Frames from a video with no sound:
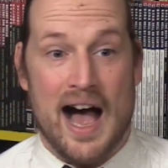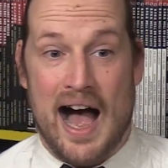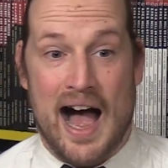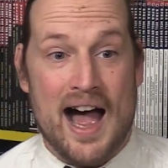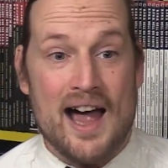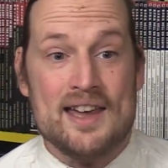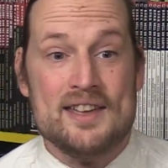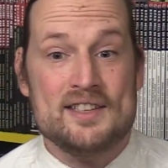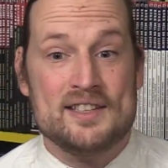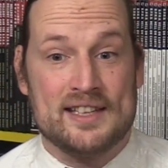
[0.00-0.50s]

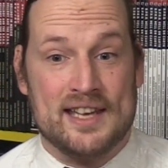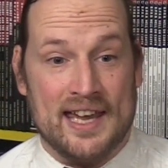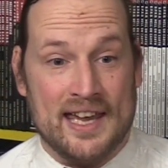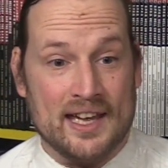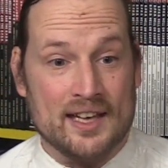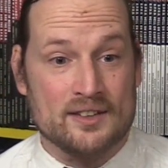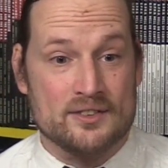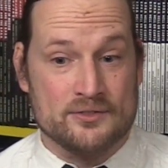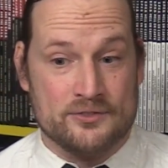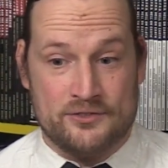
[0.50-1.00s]
I
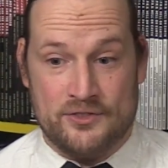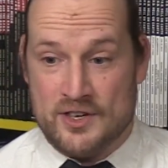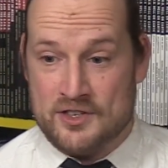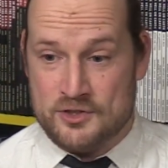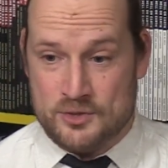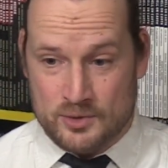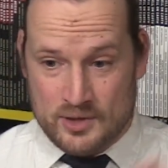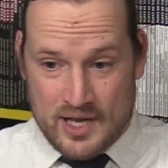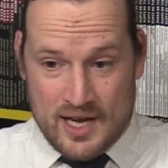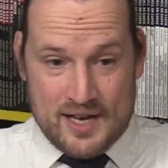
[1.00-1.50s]
can't
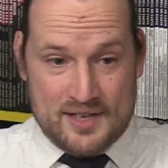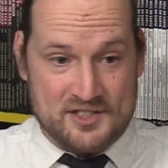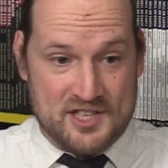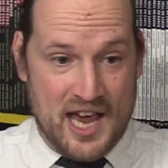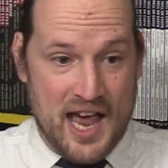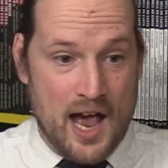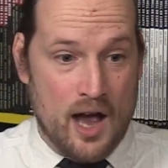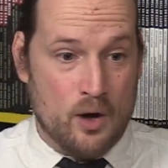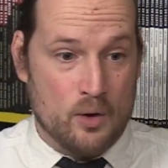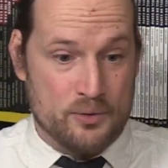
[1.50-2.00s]
visualize
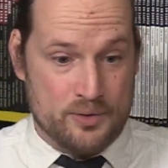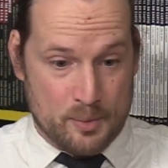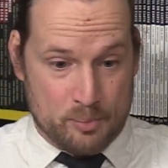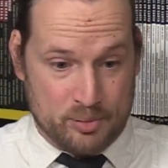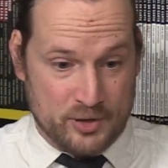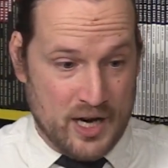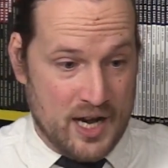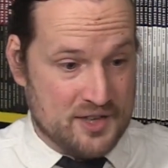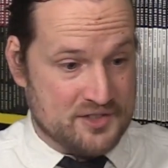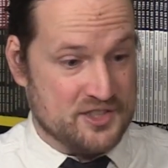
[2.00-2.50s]
how the
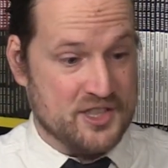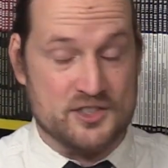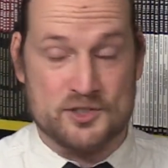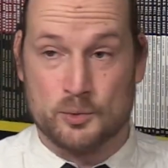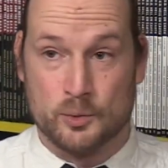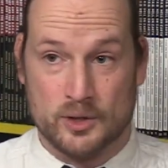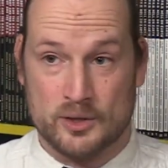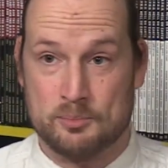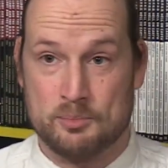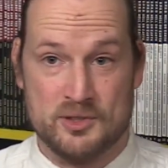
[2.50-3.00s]
process
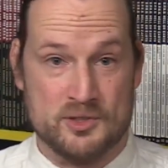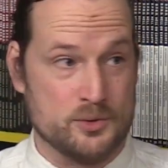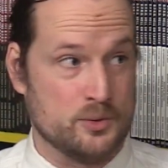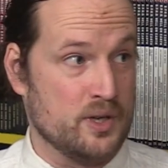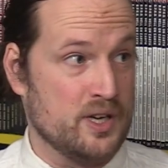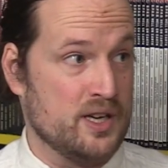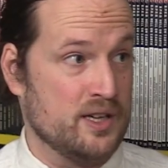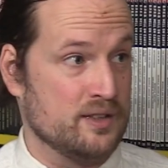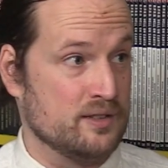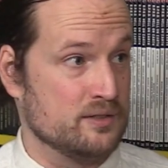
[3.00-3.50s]
worked
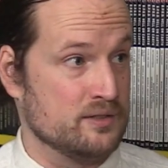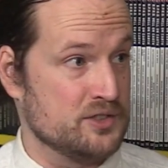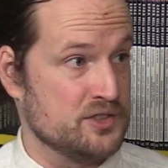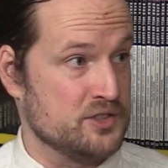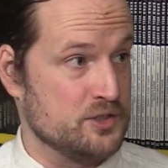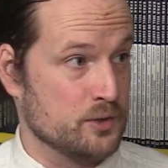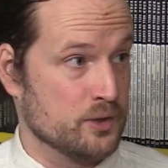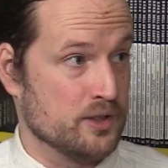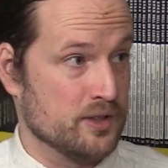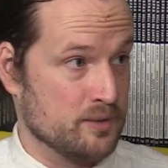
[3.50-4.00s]
between
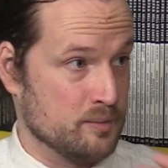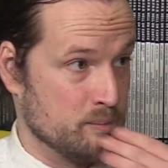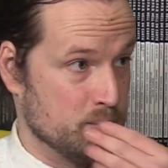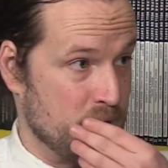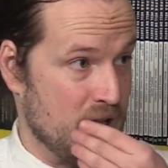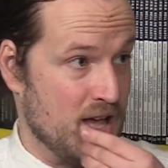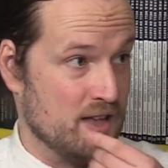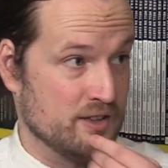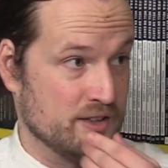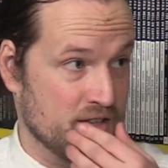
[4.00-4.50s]
Stewart and
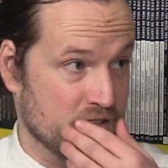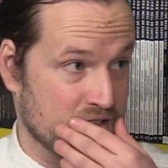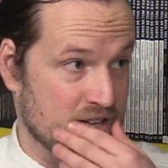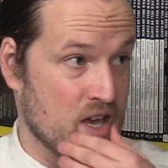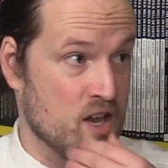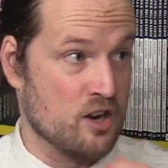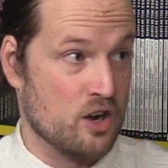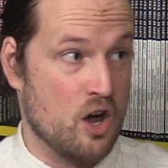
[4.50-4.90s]
Palahniuk at